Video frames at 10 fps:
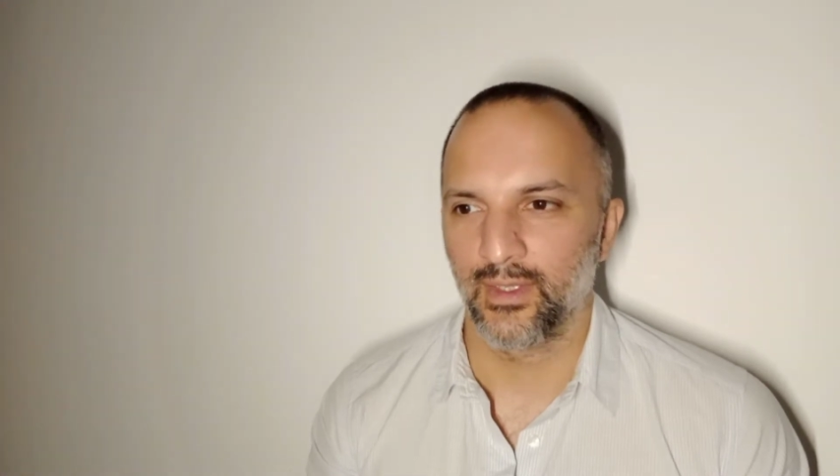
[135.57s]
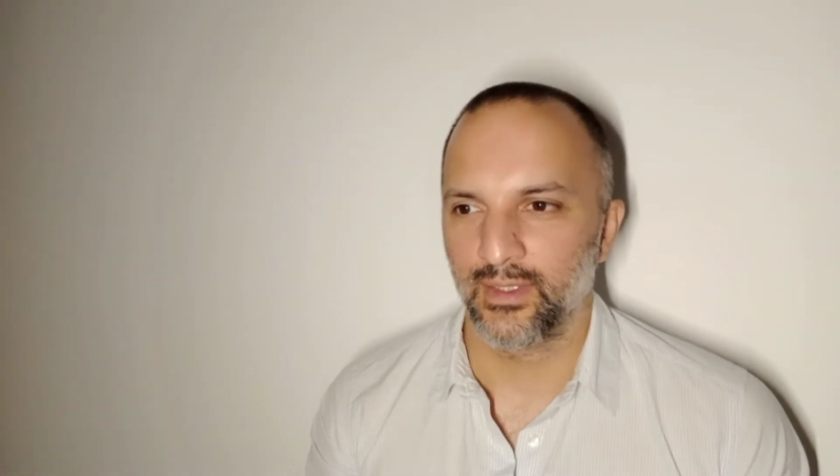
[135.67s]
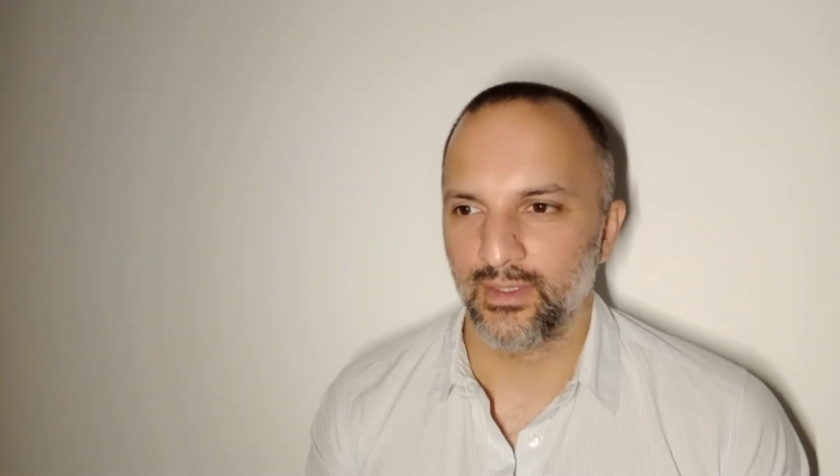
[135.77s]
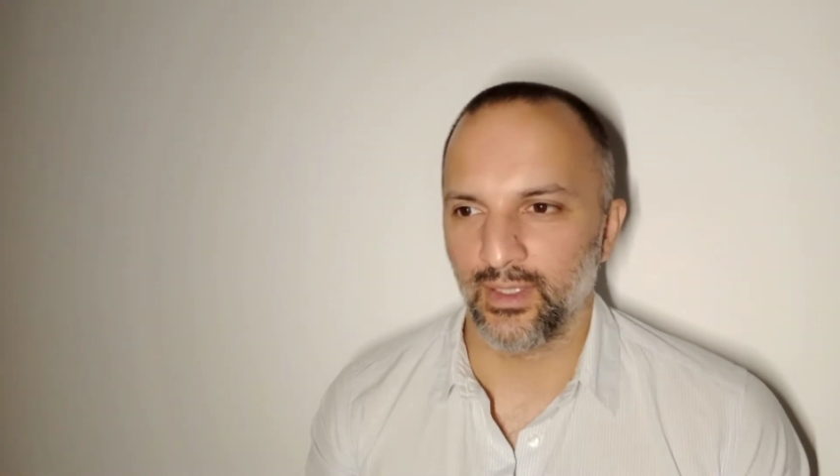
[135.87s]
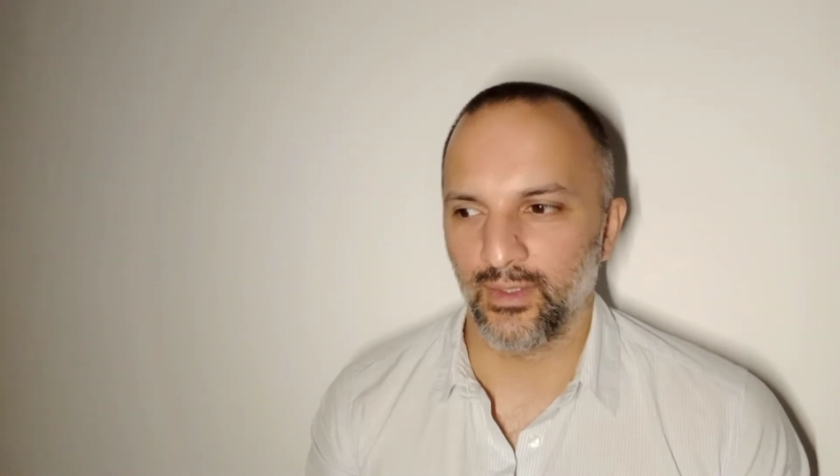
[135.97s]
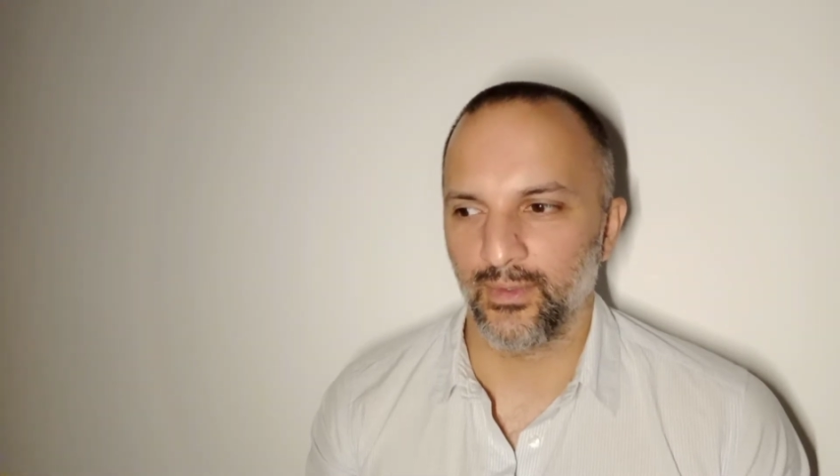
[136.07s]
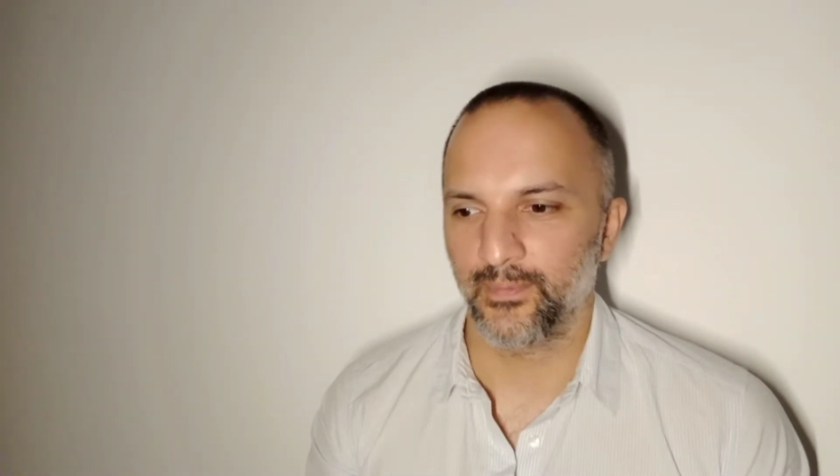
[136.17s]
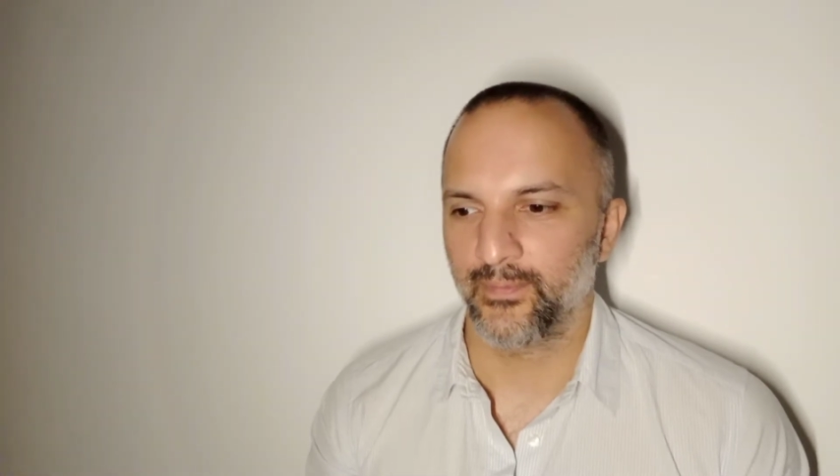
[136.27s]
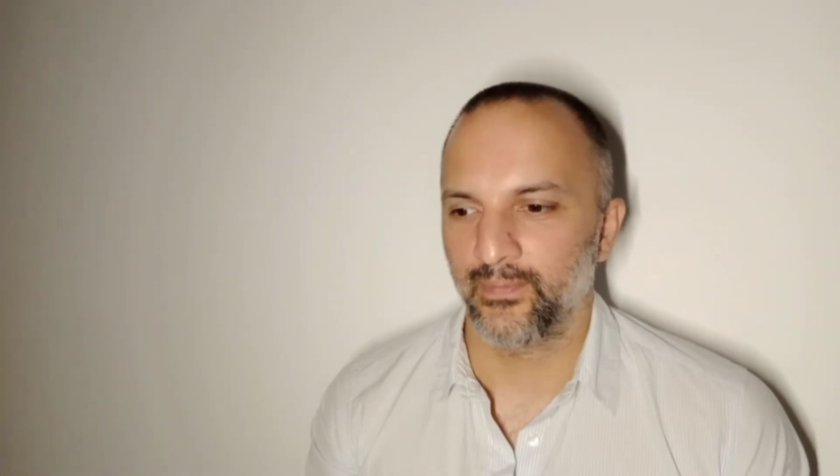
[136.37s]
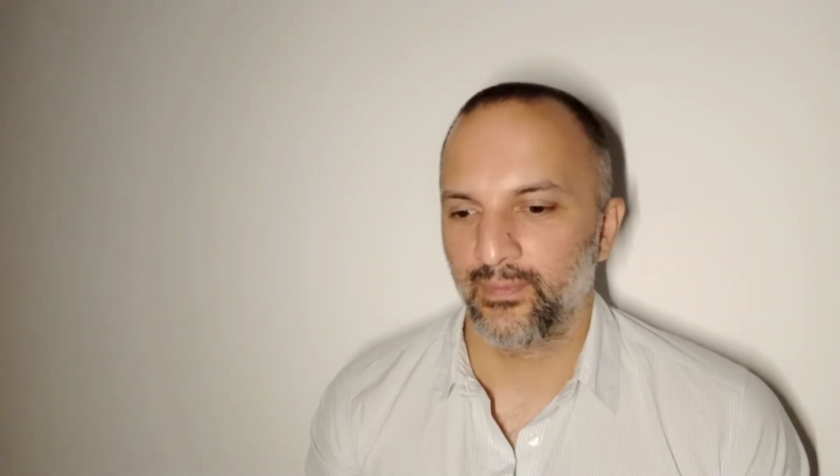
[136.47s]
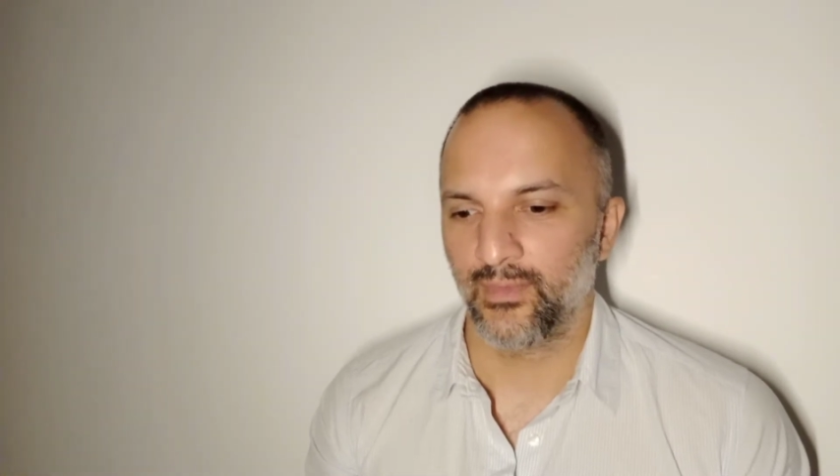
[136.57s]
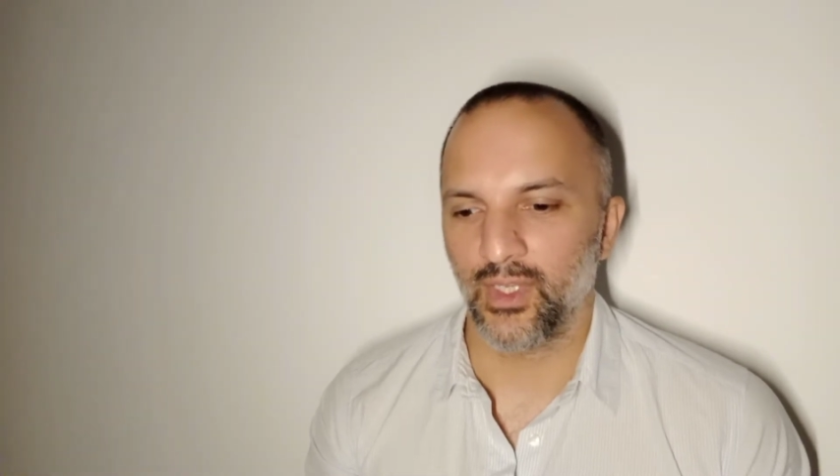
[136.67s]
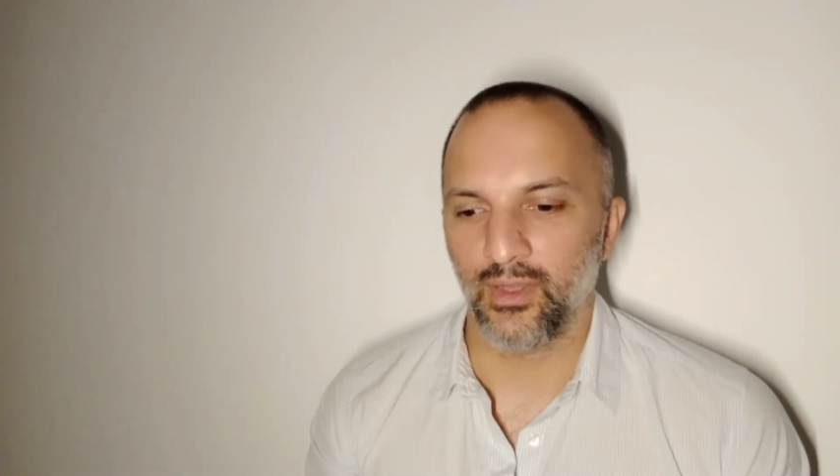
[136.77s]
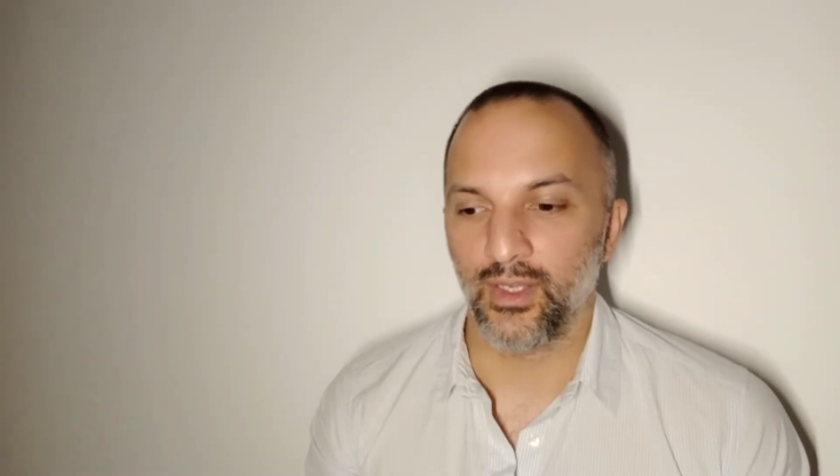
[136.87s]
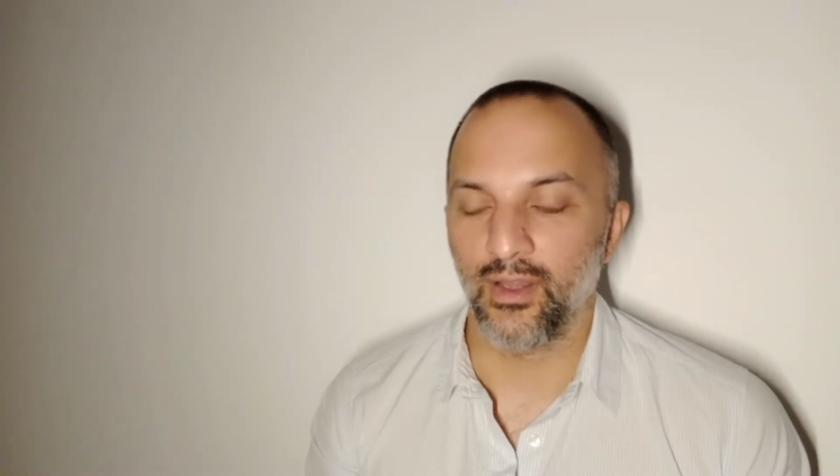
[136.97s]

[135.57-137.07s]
So, you know, the